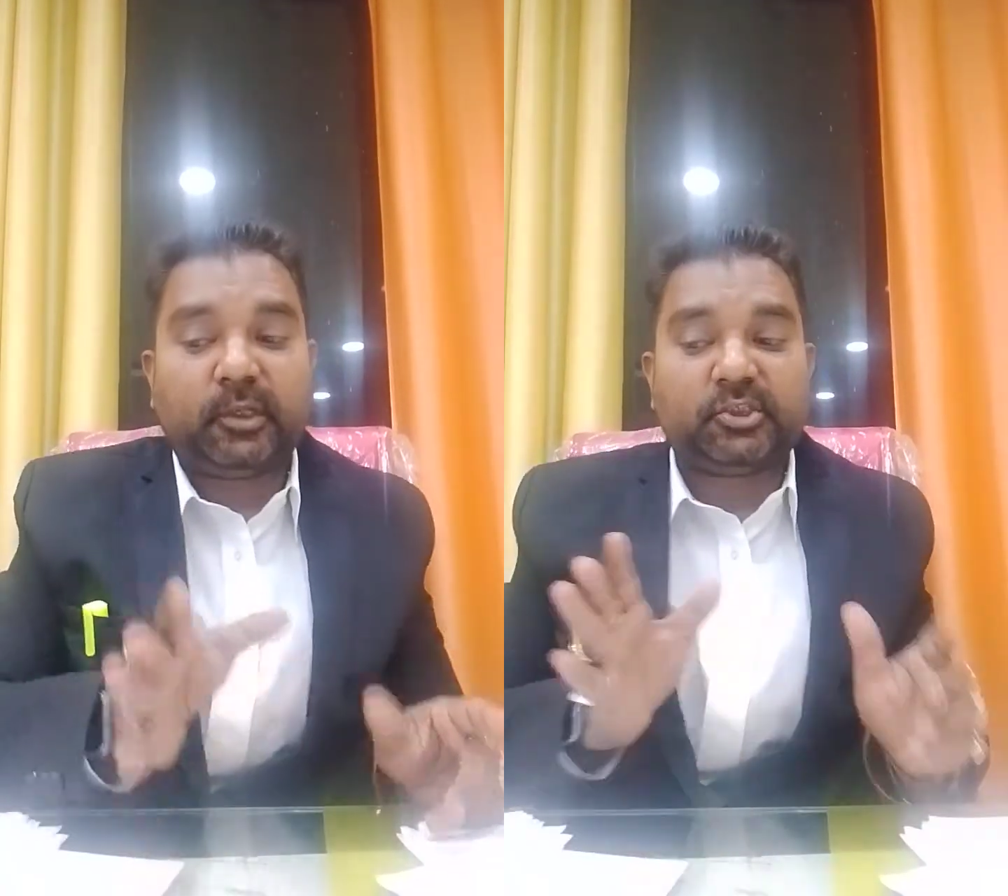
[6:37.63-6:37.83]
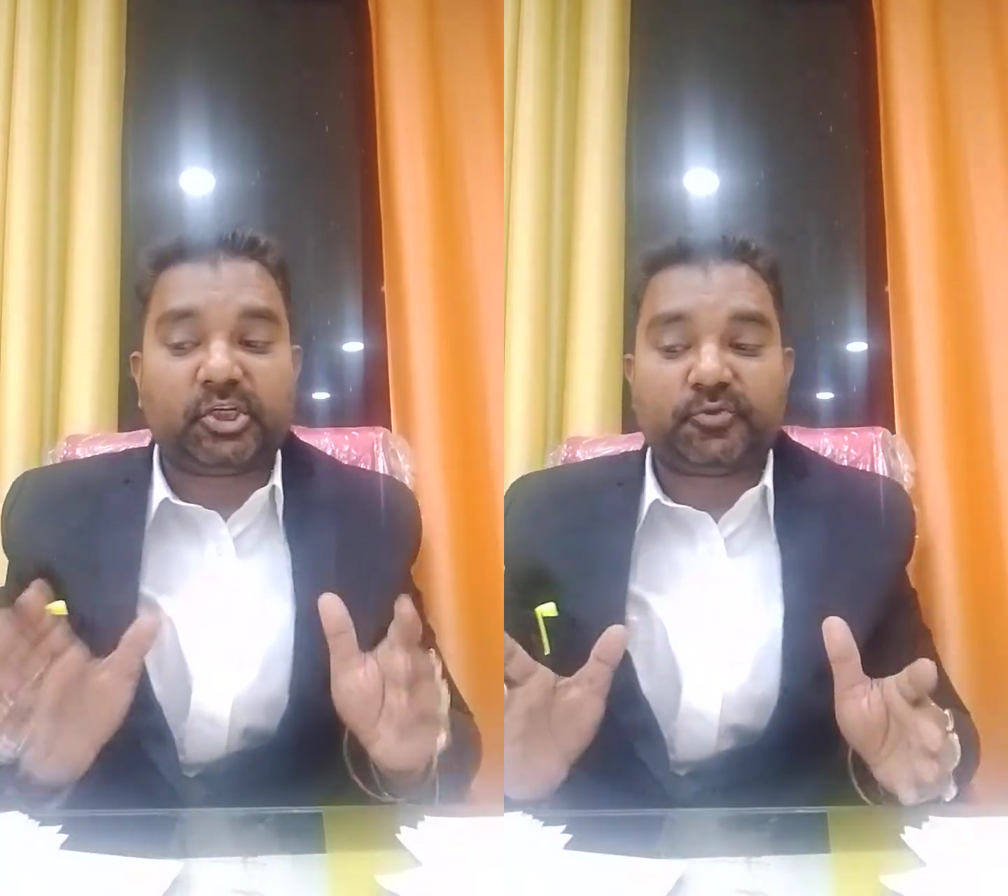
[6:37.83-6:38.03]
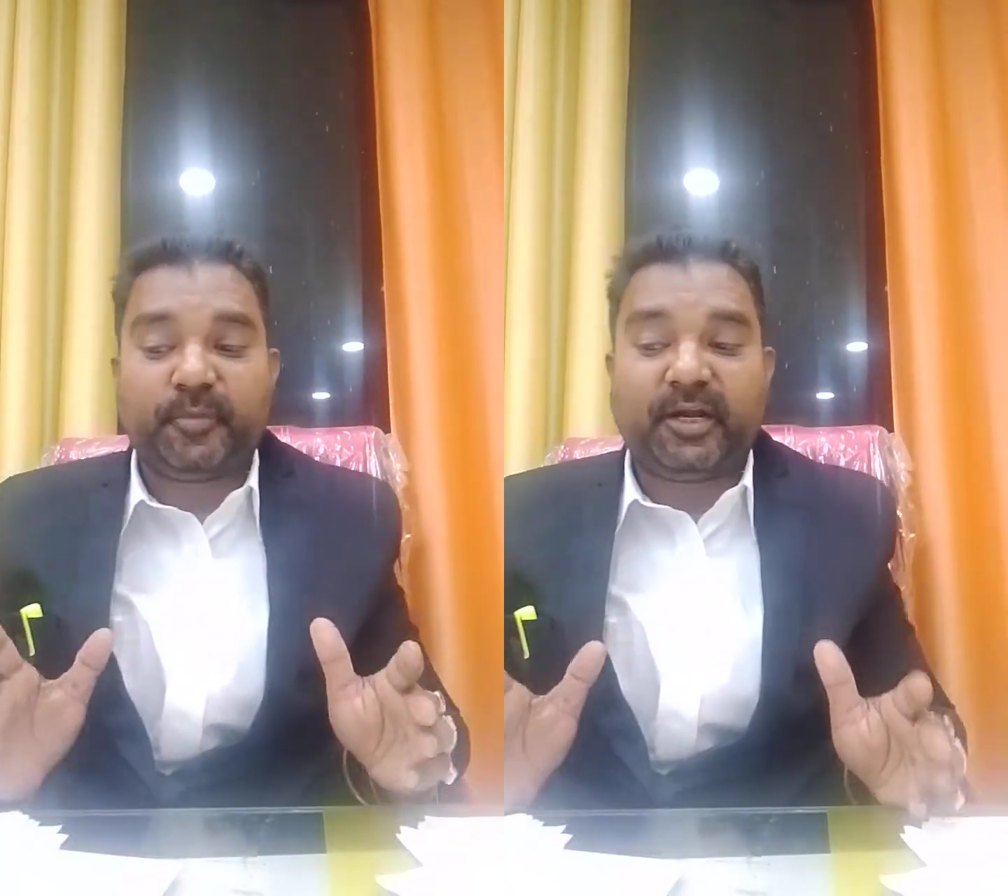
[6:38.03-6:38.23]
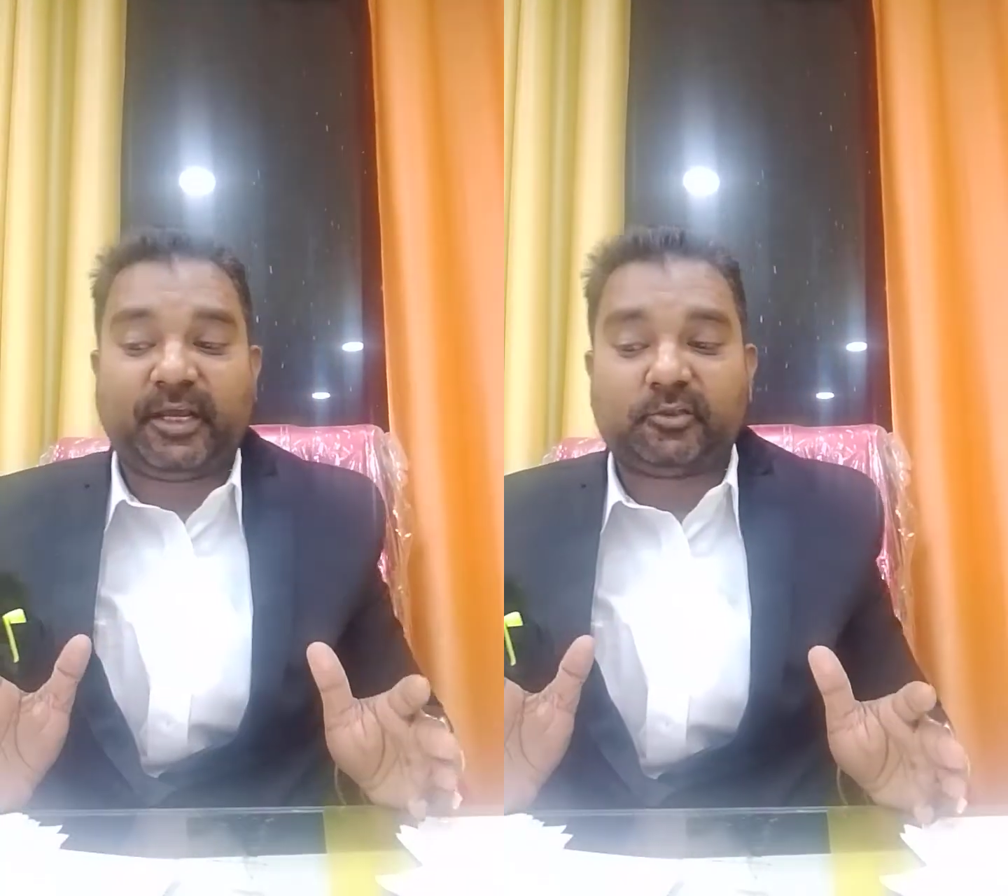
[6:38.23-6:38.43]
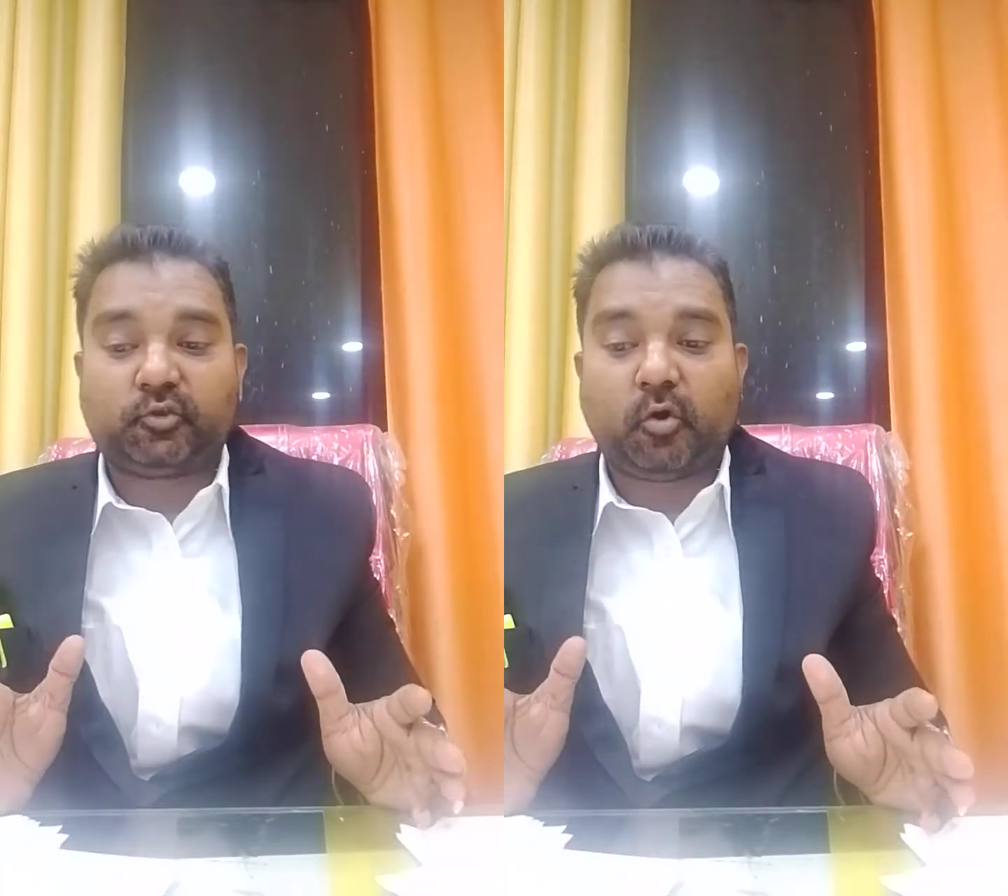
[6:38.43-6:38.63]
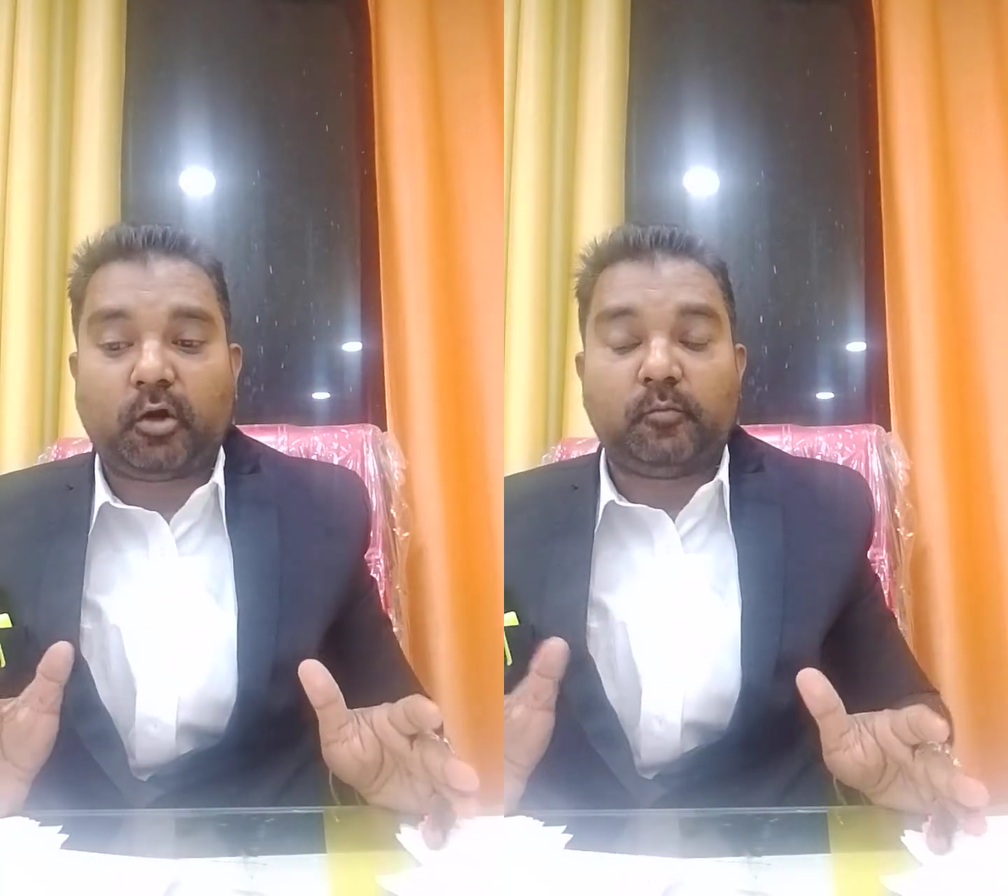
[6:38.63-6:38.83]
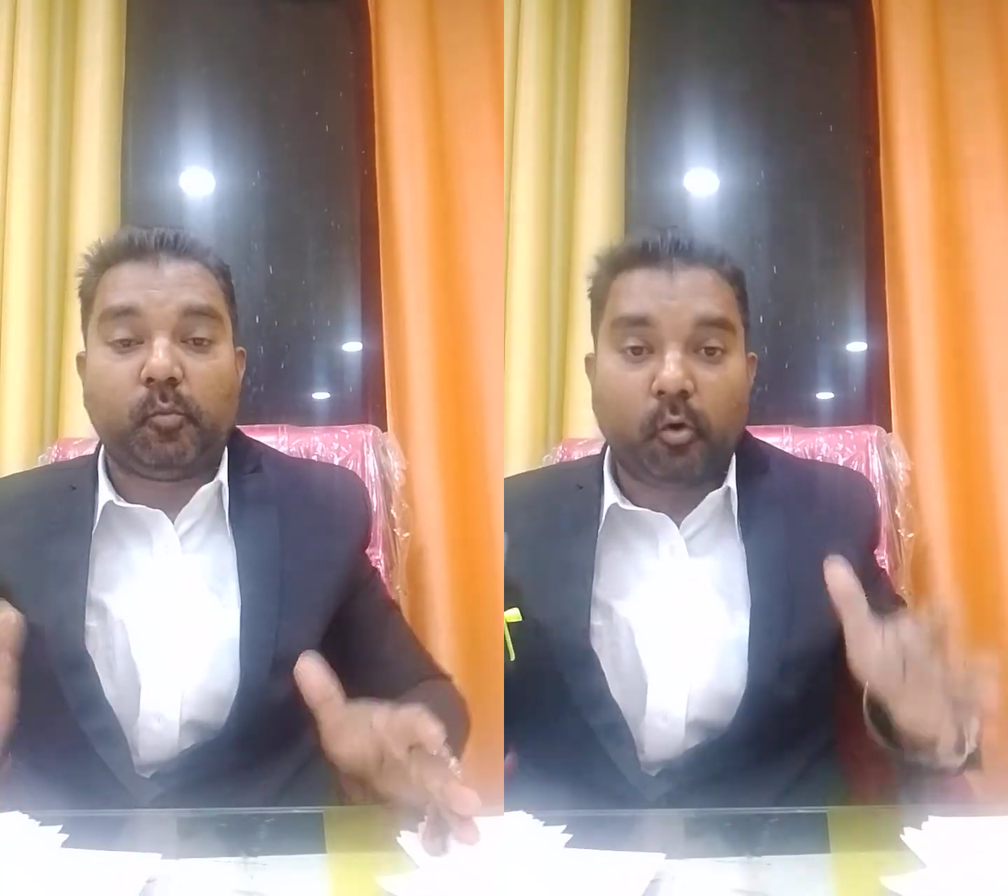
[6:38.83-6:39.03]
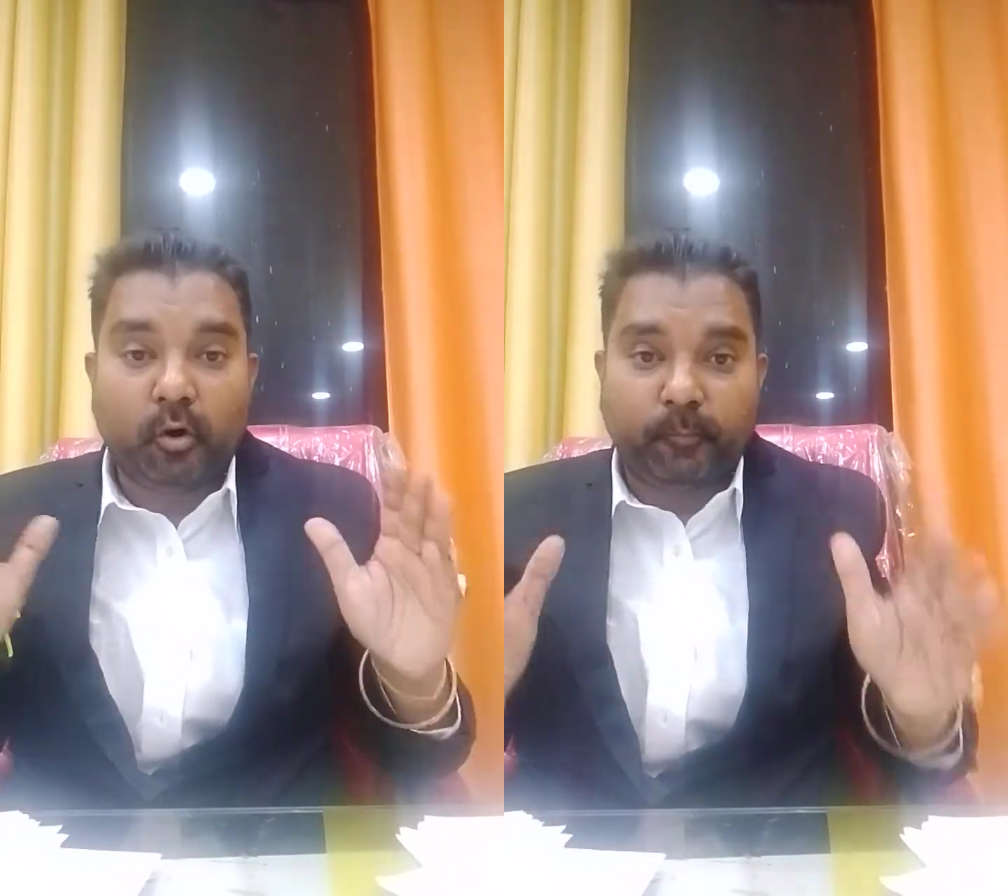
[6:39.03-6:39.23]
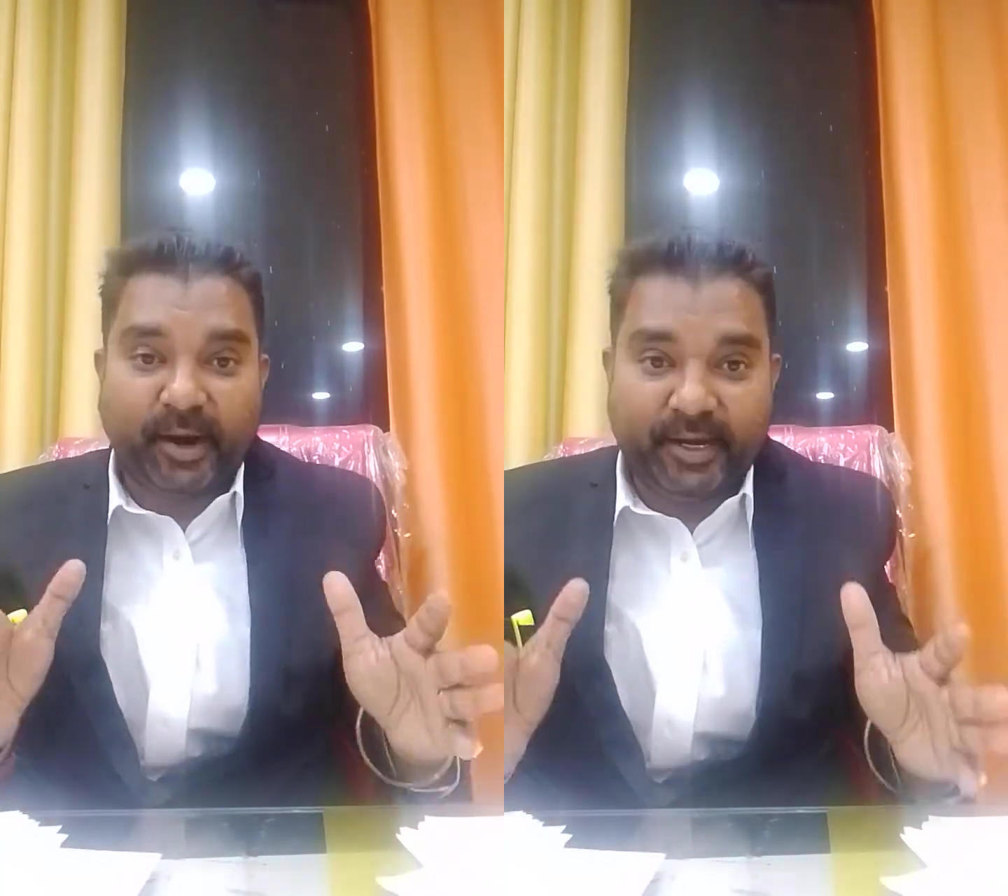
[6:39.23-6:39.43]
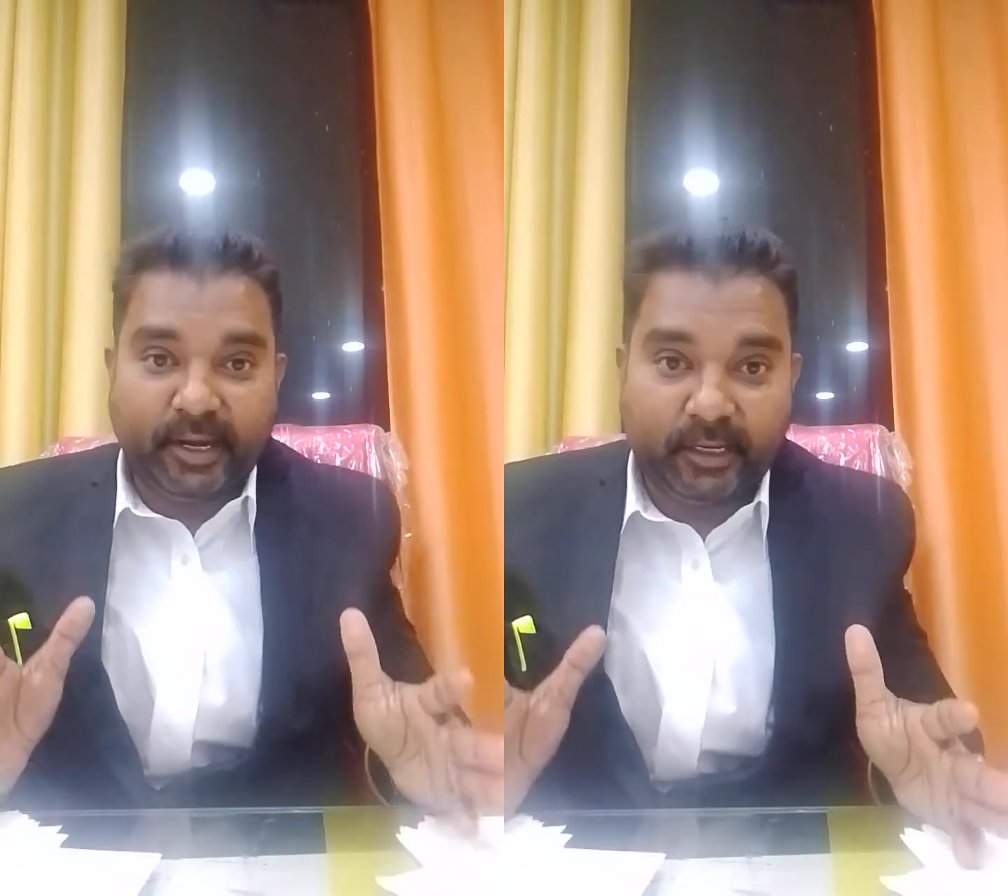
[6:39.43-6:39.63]
the judgment has got more
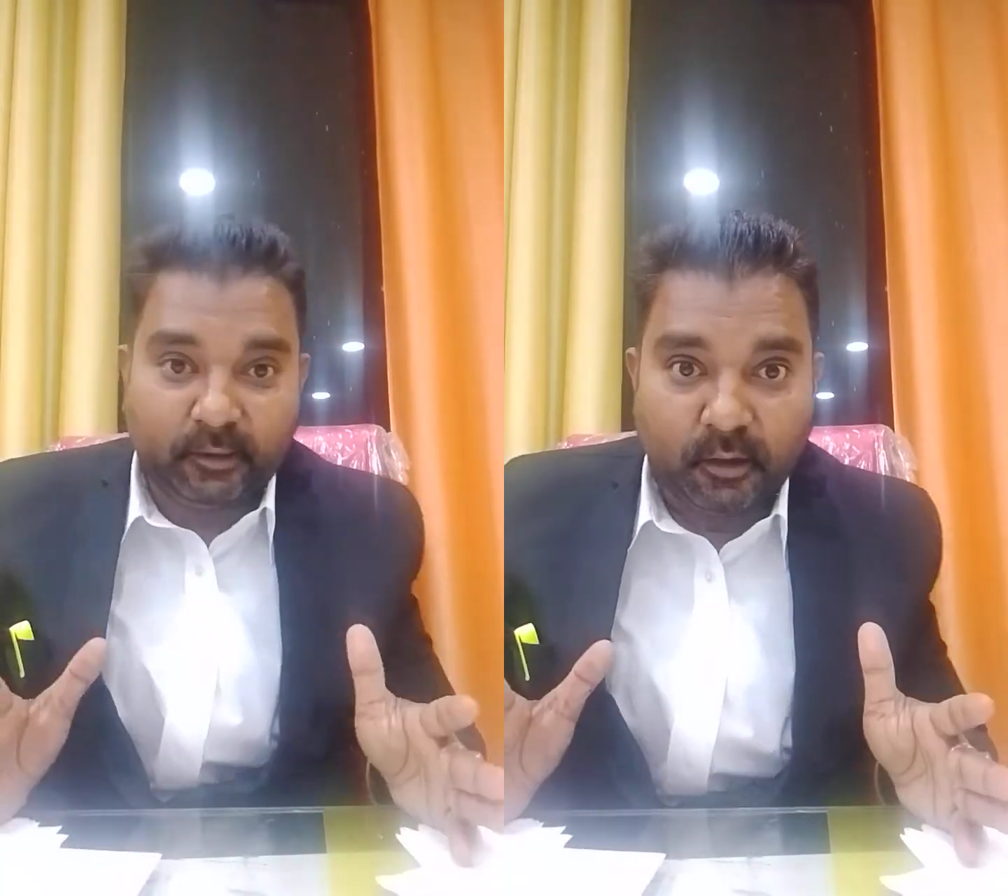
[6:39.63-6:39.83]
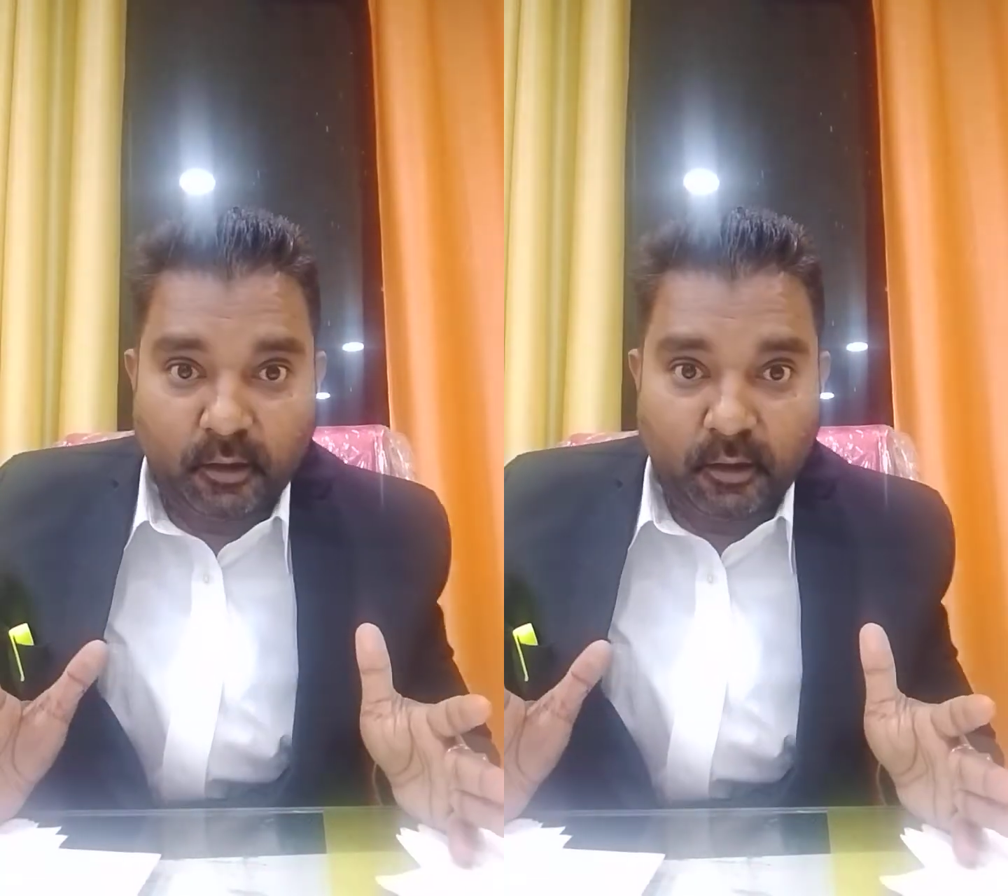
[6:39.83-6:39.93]
binding